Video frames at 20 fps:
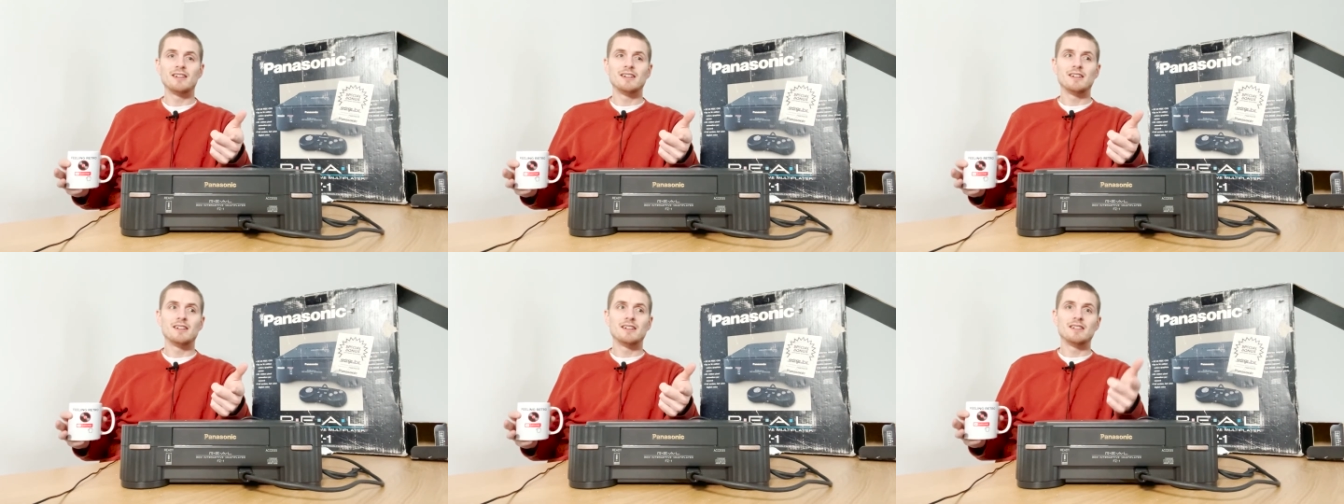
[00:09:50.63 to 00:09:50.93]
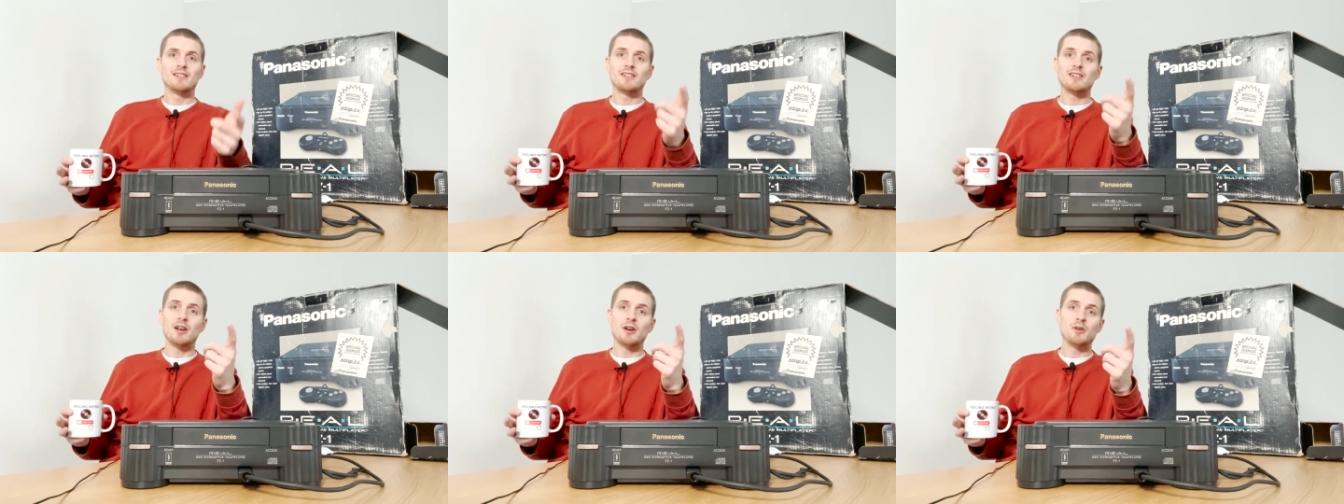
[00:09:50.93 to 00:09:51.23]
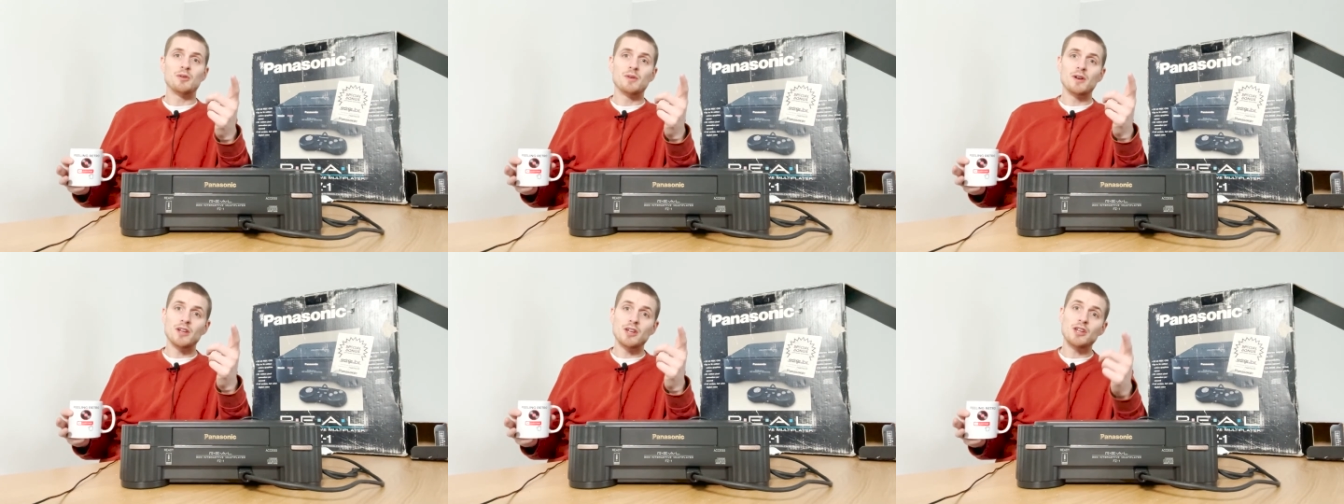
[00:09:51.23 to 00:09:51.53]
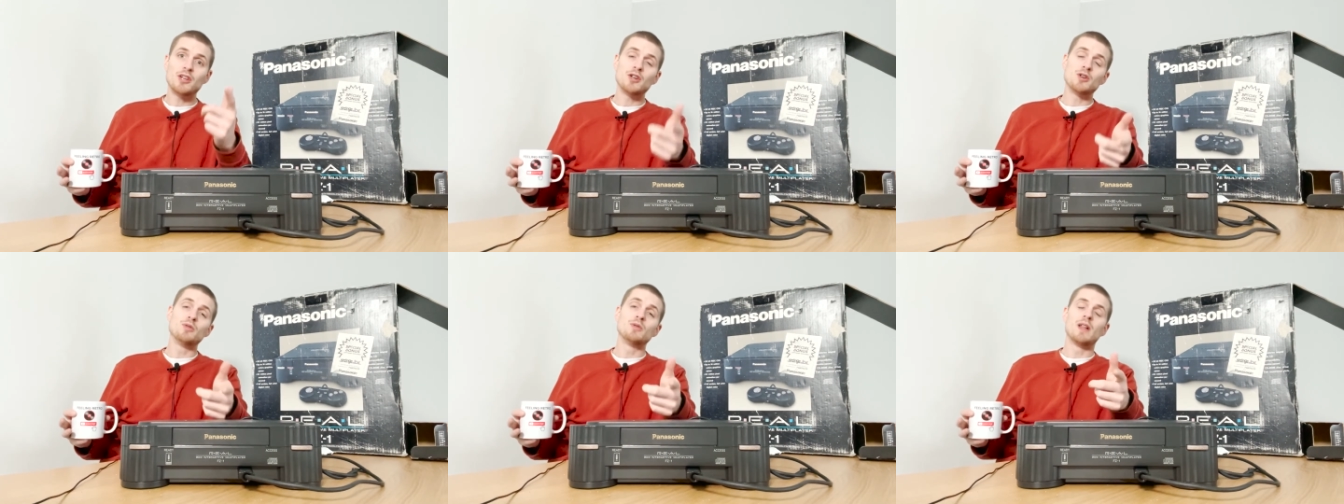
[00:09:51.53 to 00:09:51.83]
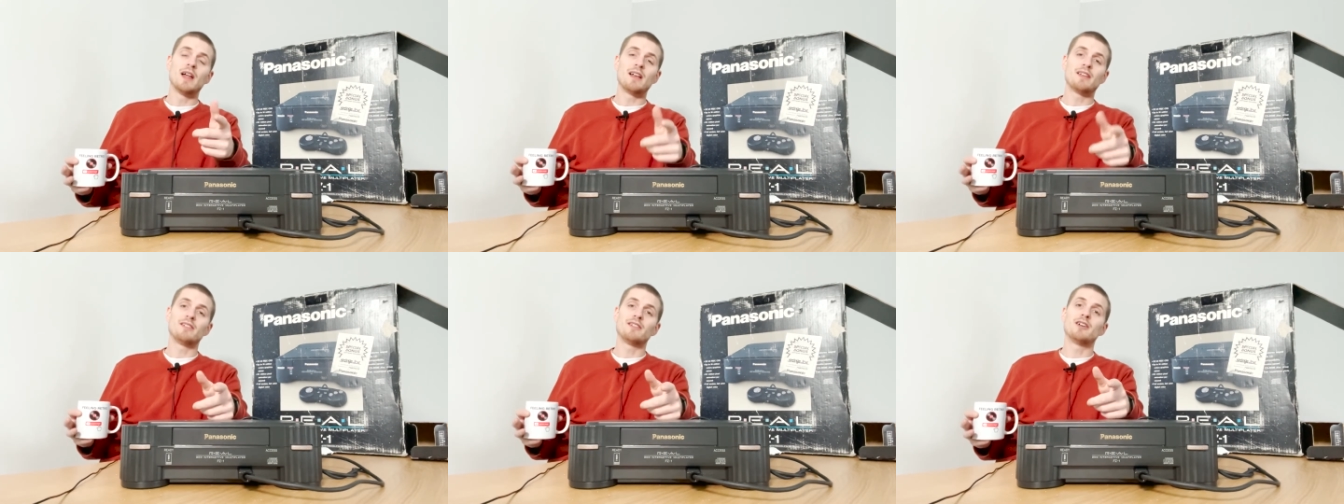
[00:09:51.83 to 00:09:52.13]
So you
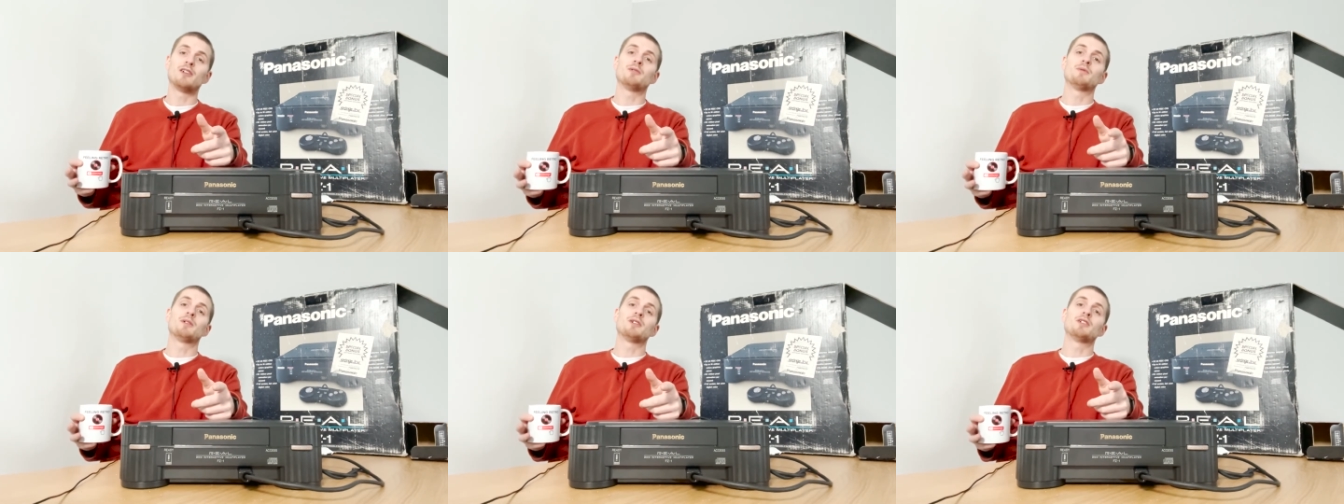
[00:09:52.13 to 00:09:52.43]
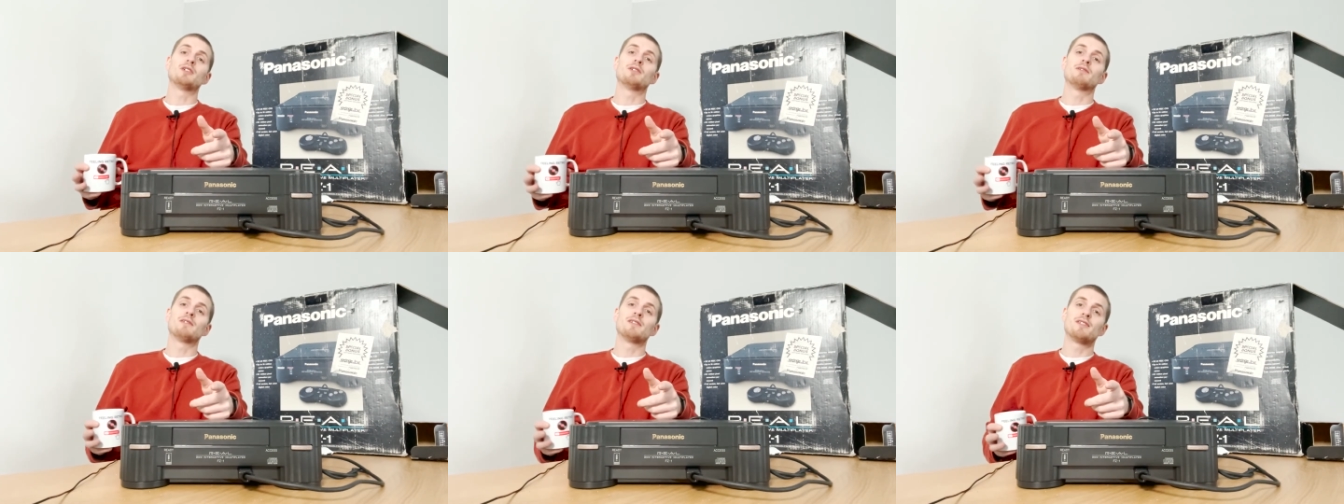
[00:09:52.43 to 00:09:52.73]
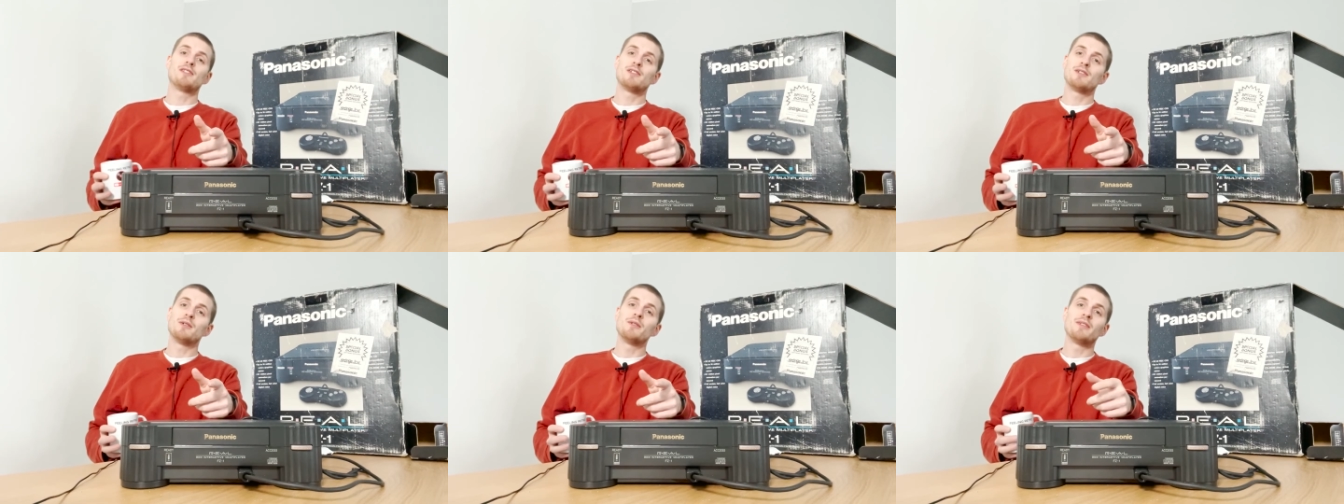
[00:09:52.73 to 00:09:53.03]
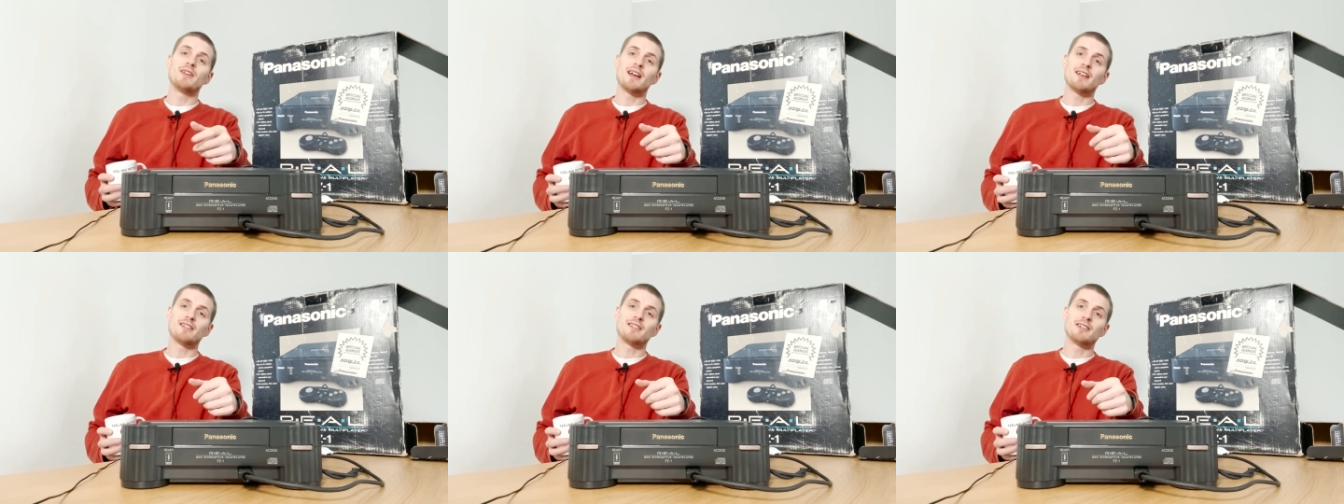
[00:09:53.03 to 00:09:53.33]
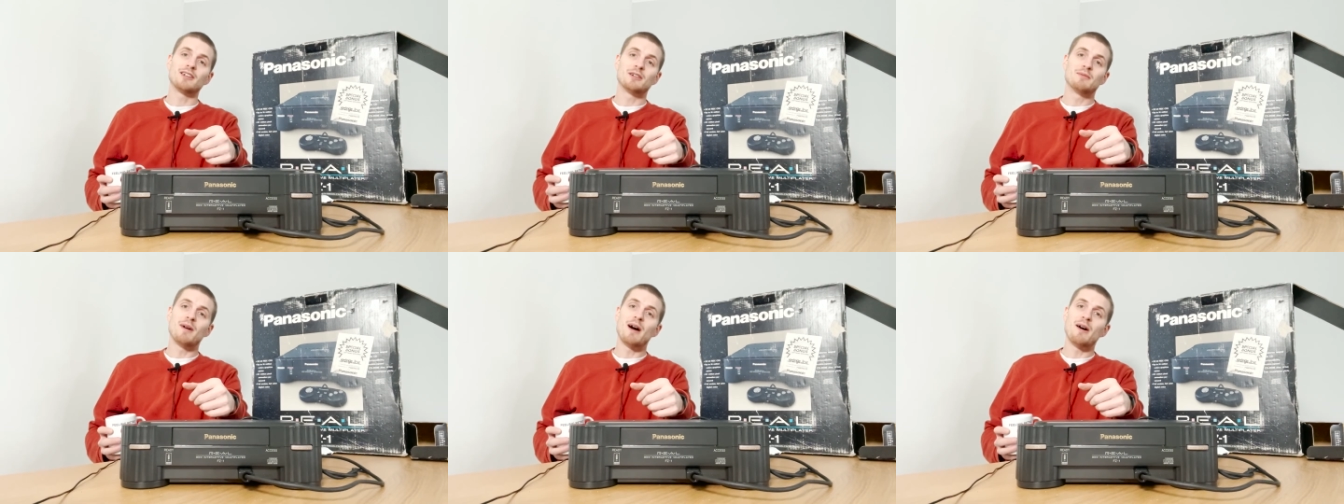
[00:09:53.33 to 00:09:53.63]
let us know what you're
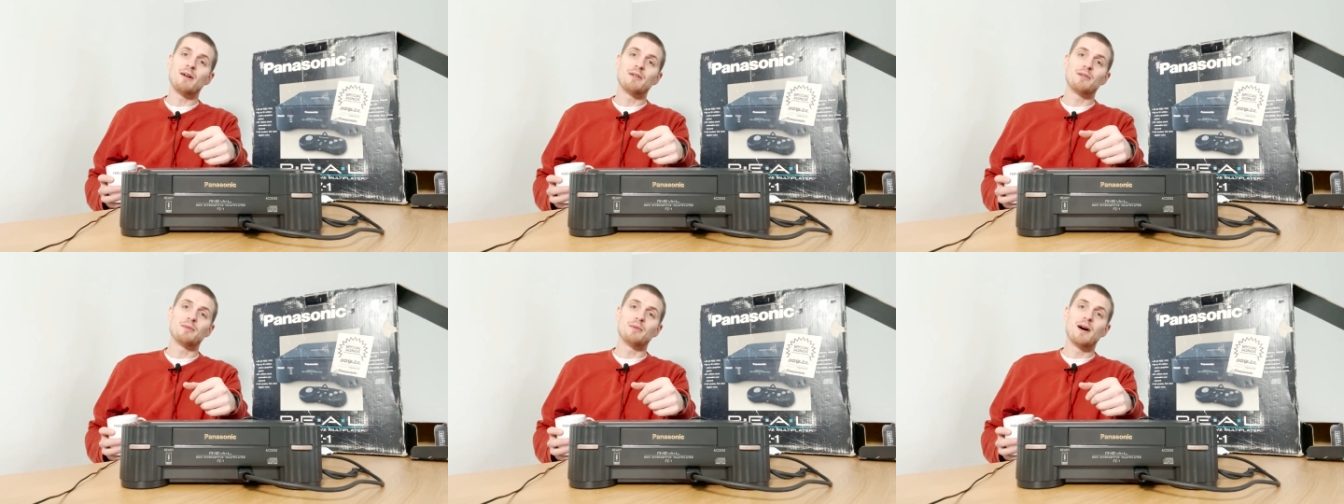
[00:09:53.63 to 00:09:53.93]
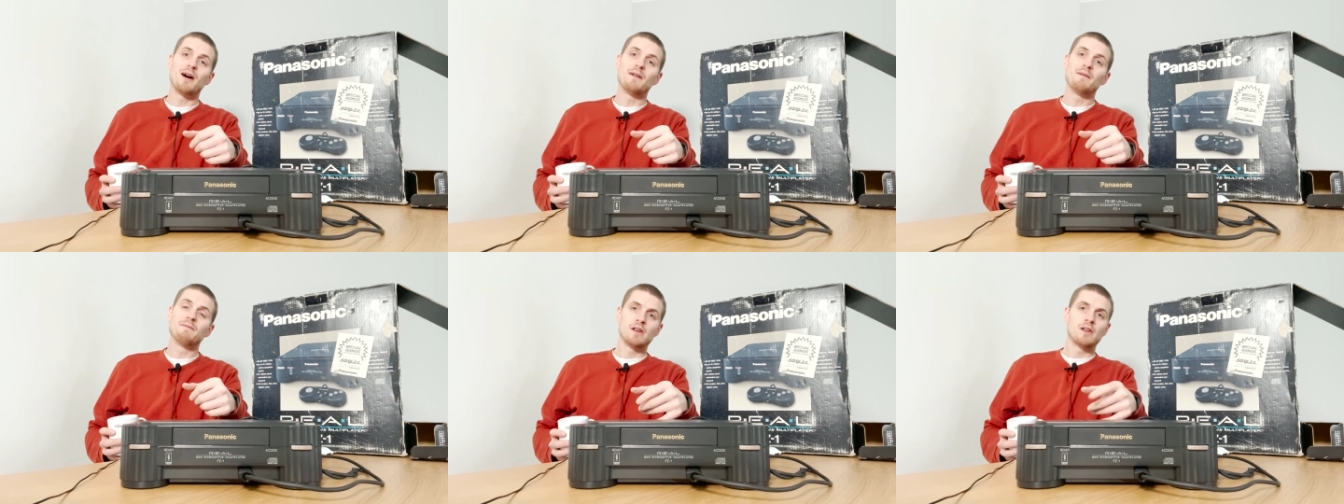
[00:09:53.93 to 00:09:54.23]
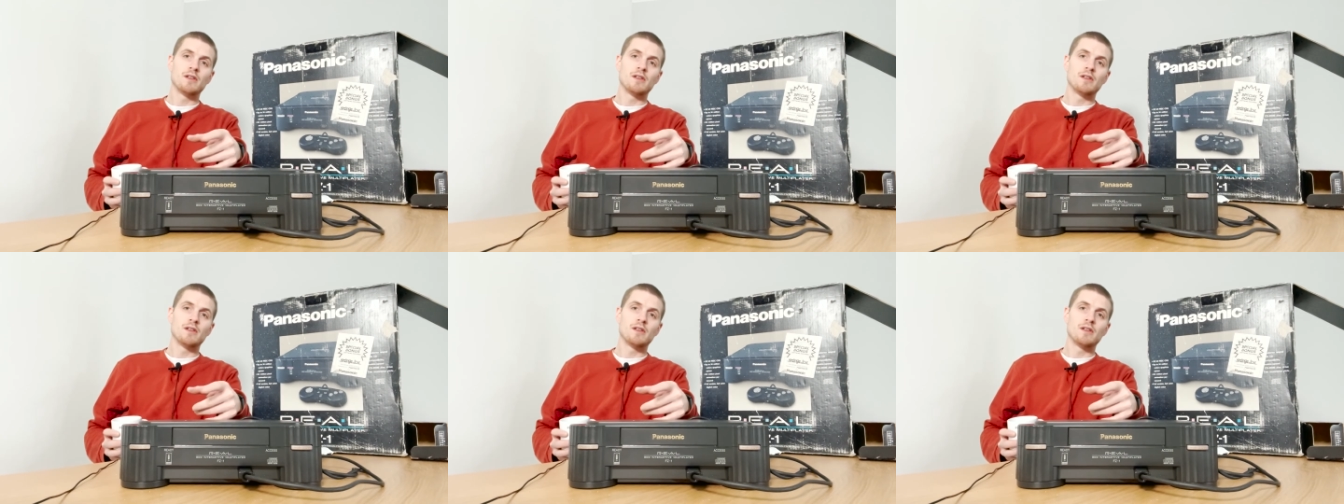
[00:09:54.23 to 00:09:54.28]
enthusiastic about as well.